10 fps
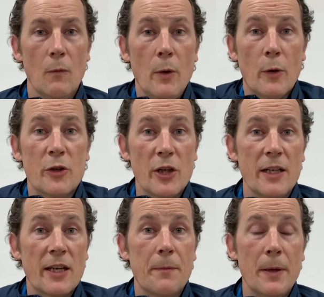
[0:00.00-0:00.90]
We want to
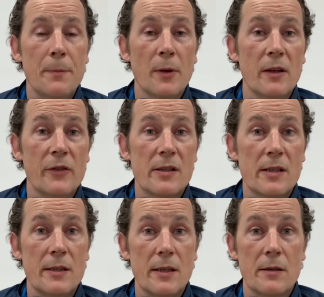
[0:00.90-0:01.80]
change how people live in
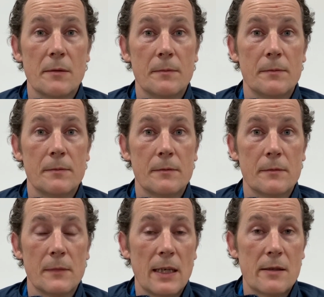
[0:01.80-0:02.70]
cities.
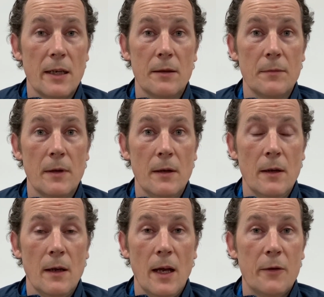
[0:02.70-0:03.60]
That's it.
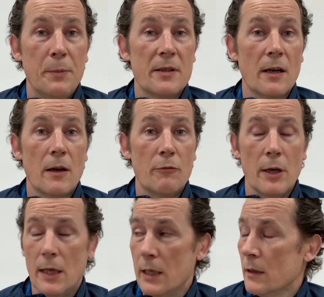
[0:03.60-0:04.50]
It's bizarre,
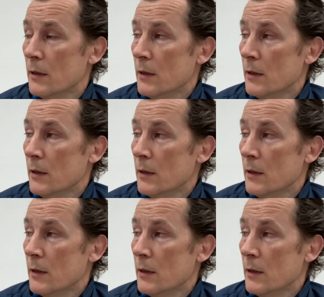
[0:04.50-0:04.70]
really.